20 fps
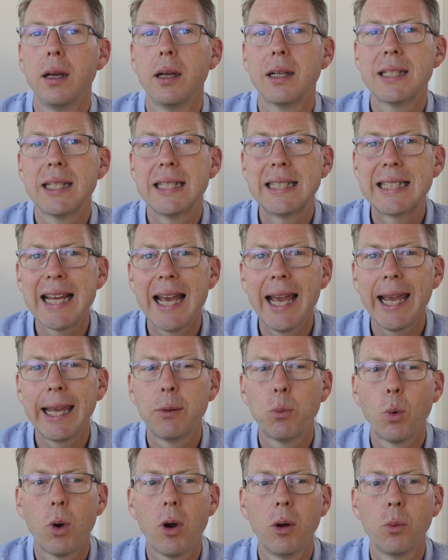
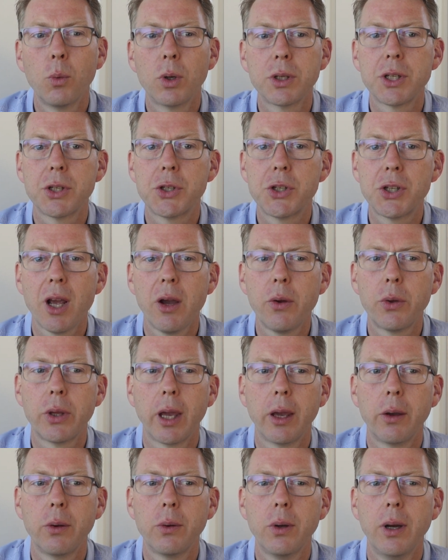Today, what I want to show
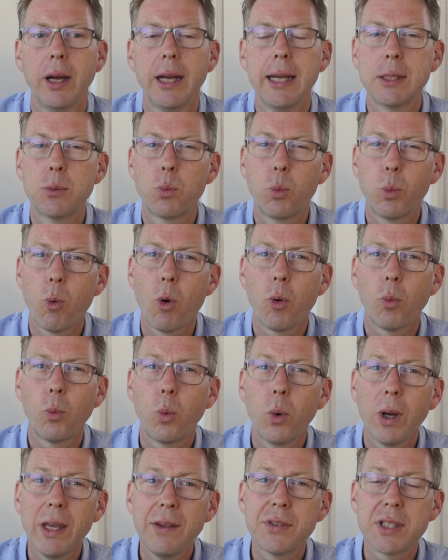you is what
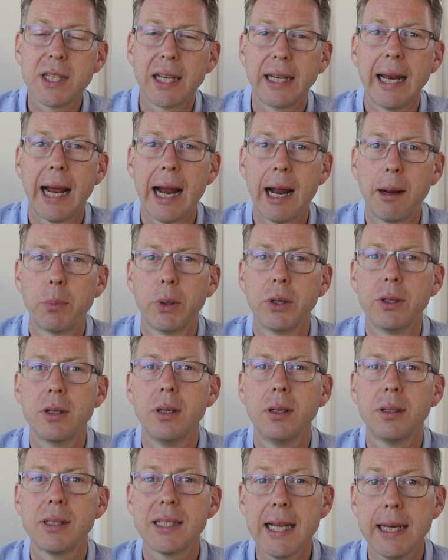we've seen happen
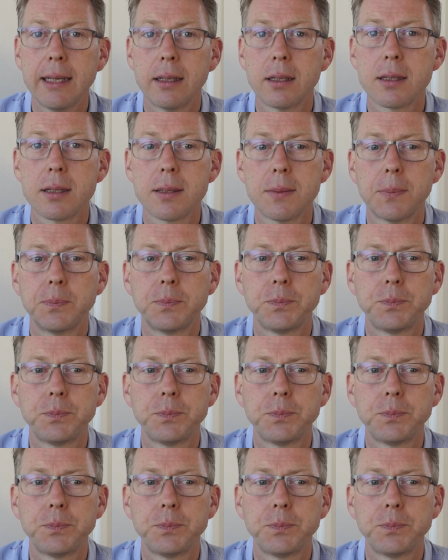since.